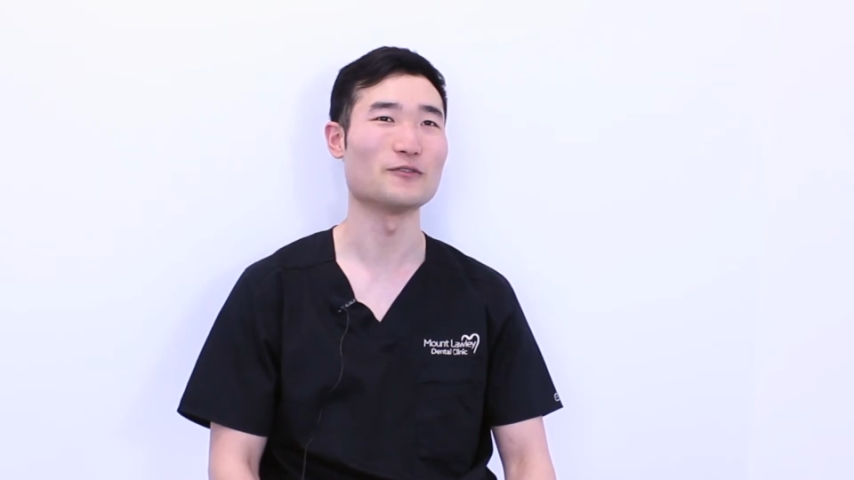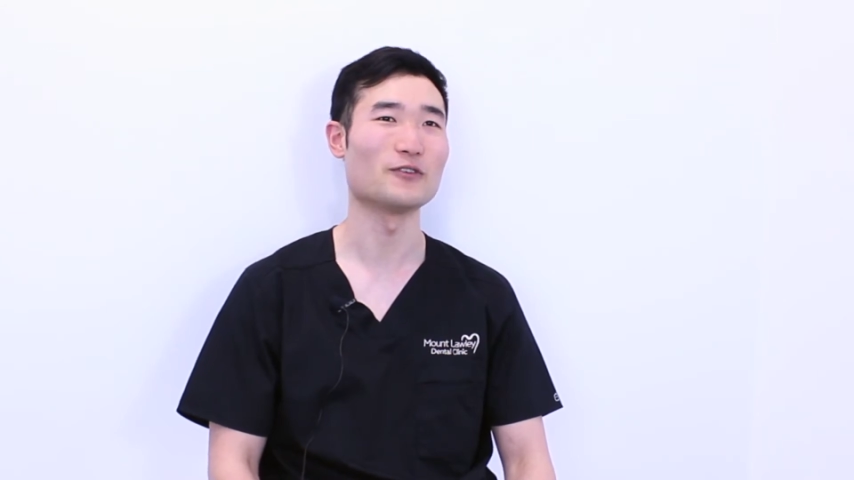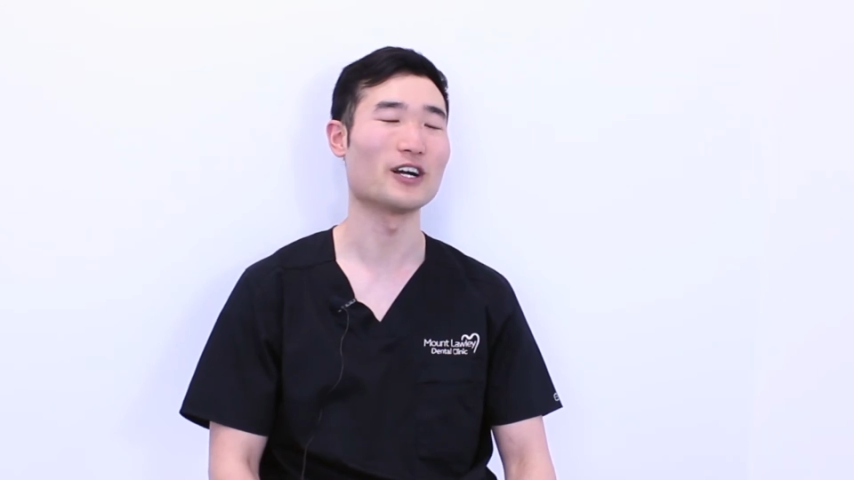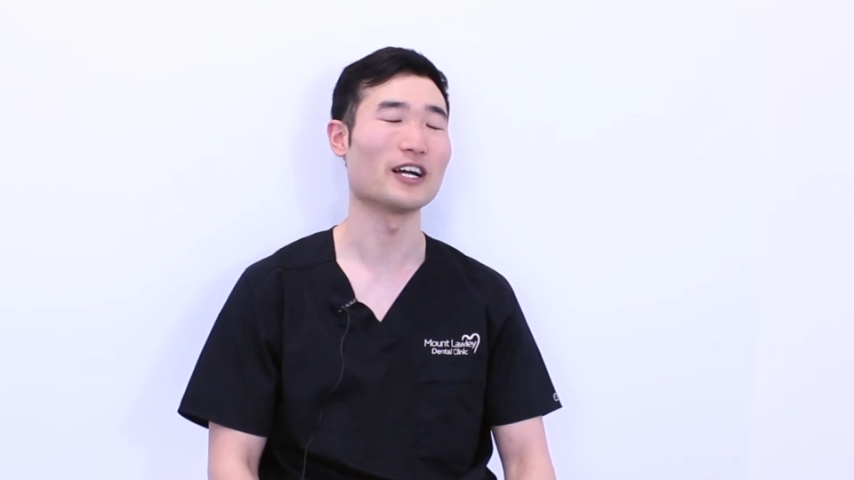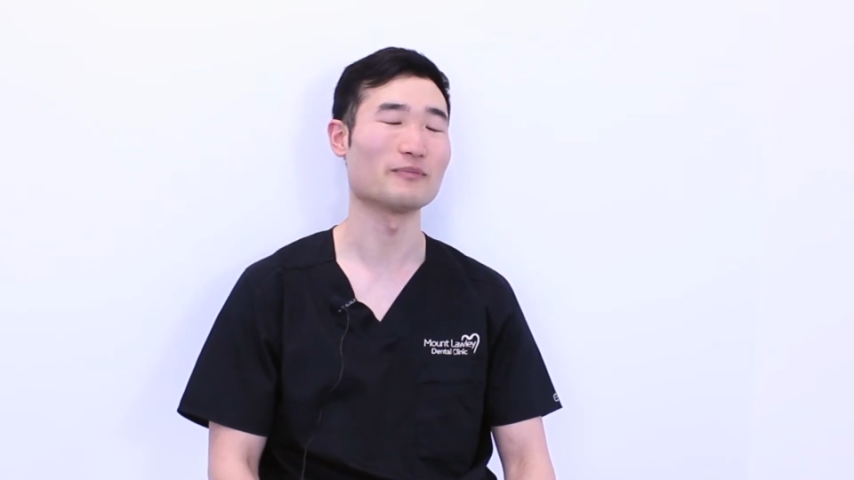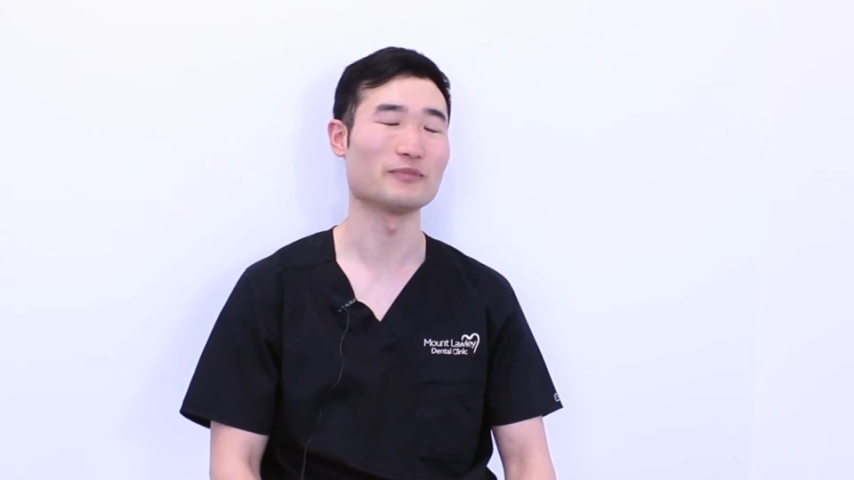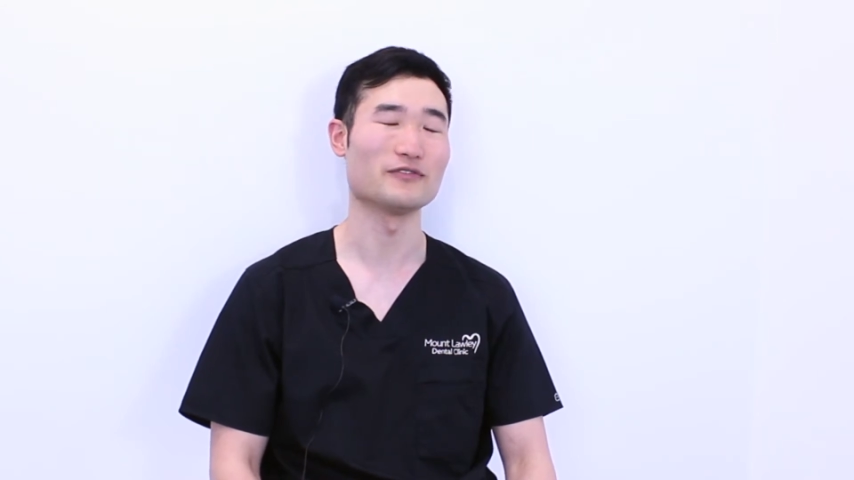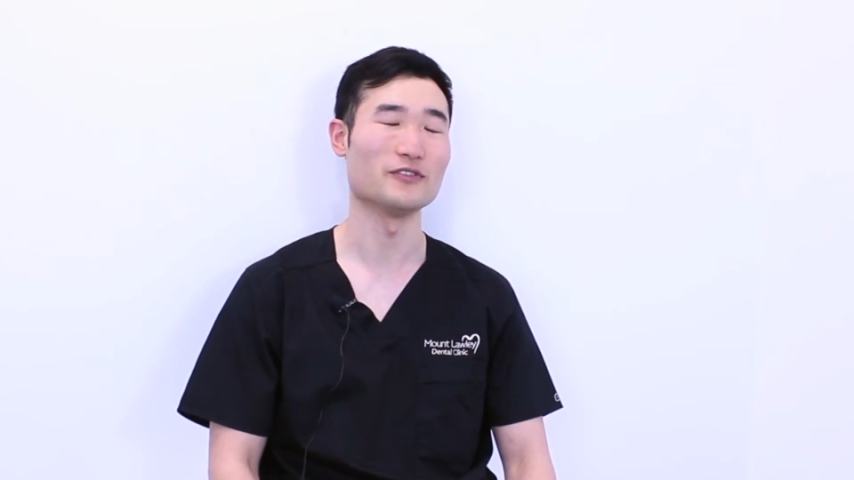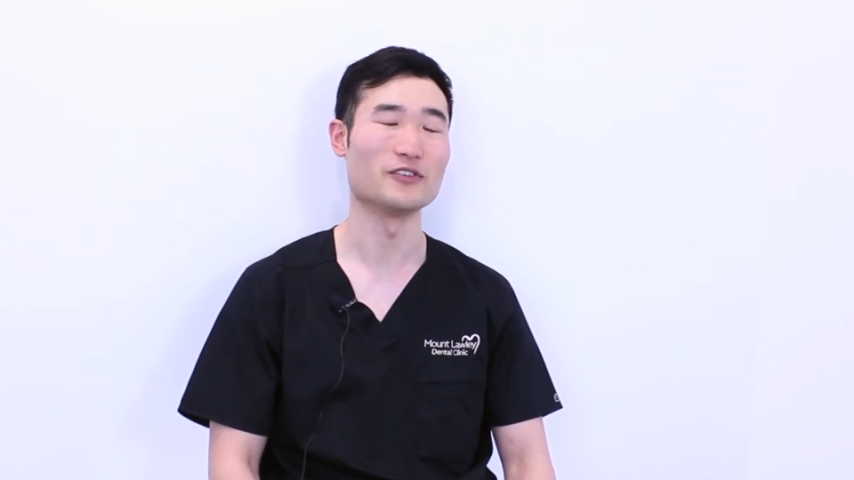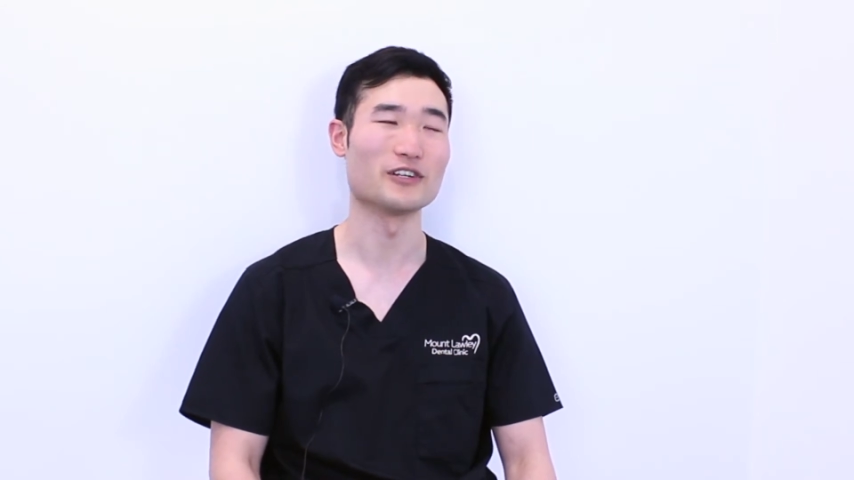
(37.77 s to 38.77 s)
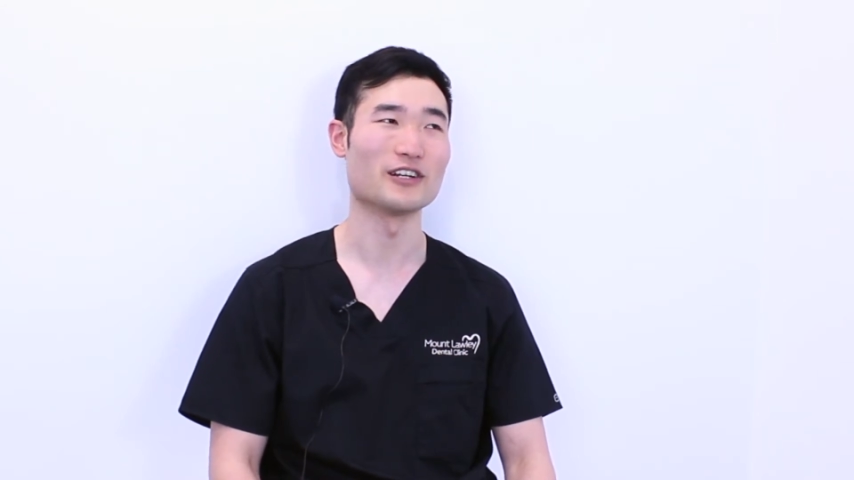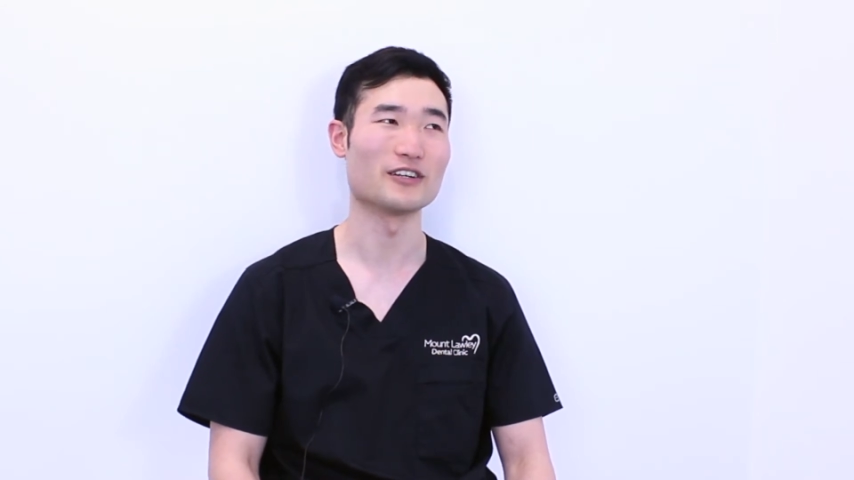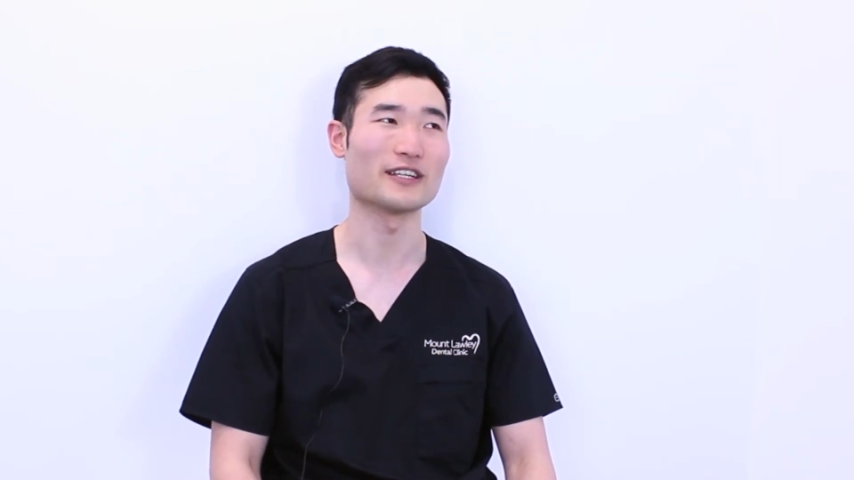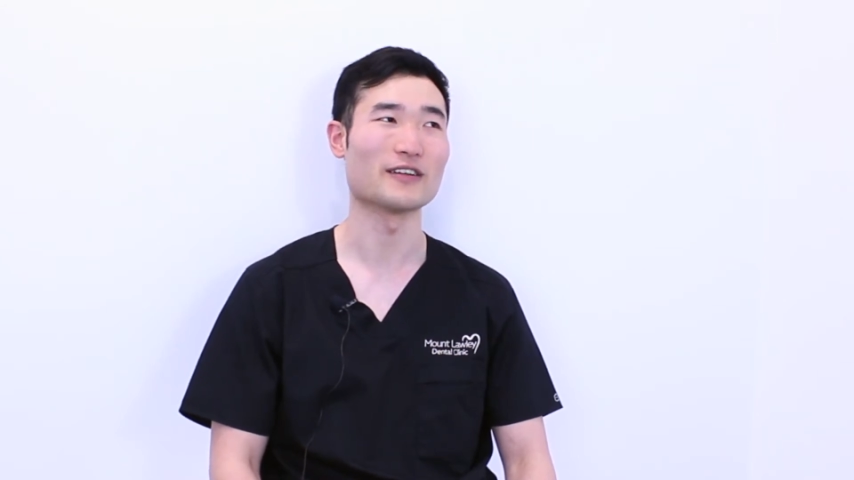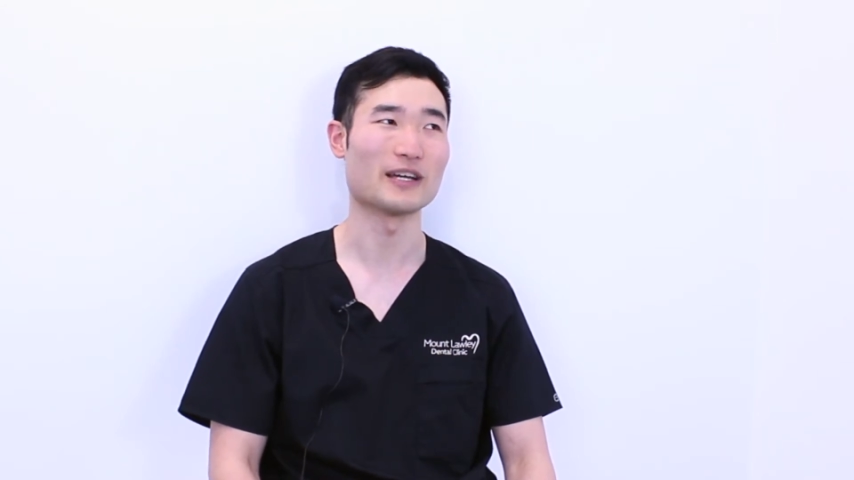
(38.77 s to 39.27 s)
right before the
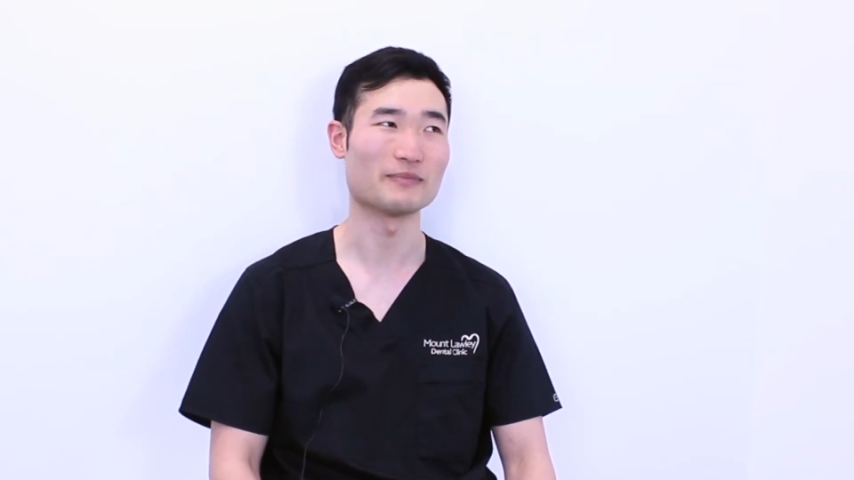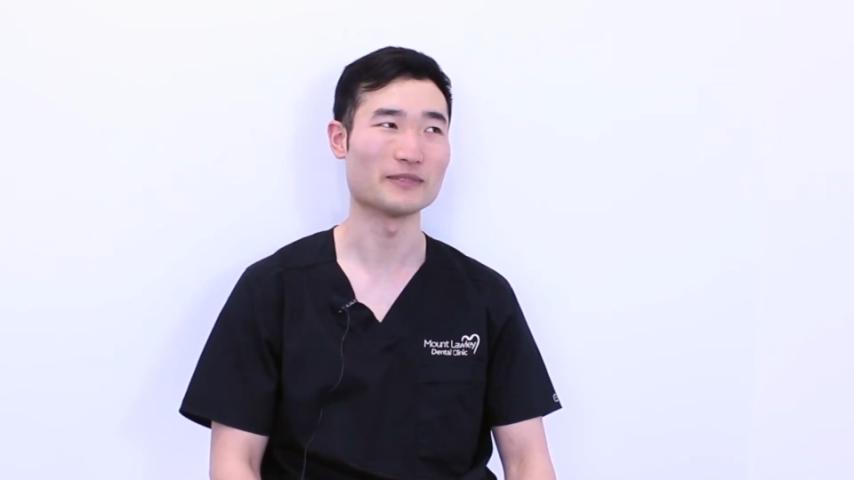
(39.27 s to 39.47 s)
lockdown